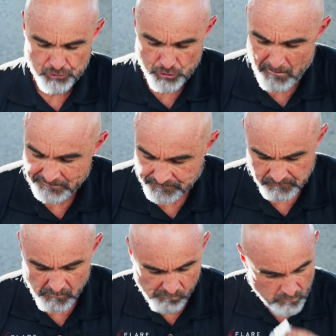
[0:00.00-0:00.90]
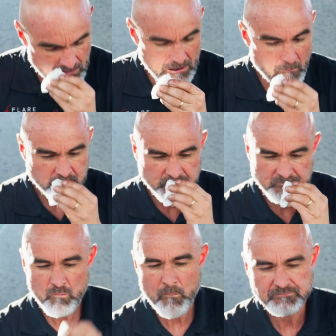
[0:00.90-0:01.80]
True. Okay.
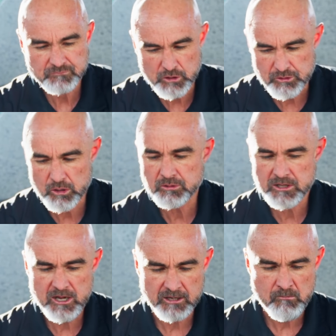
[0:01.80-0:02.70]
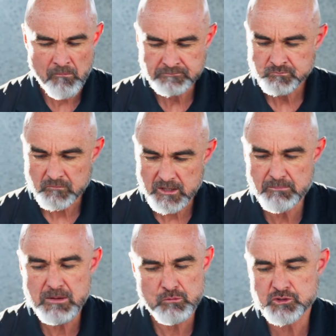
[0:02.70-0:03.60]
So non-garlic. A
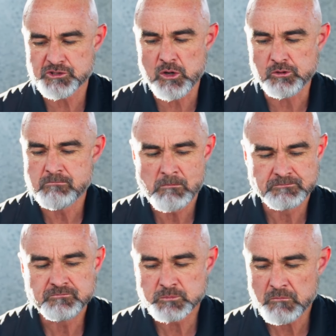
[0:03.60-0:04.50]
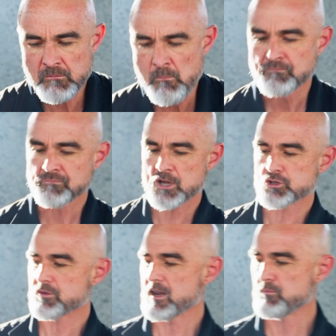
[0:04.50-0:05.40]
bit more salt. I
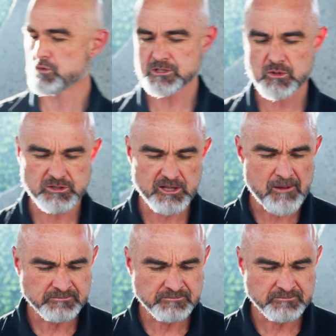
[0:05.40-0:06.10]
should have added more salt to that.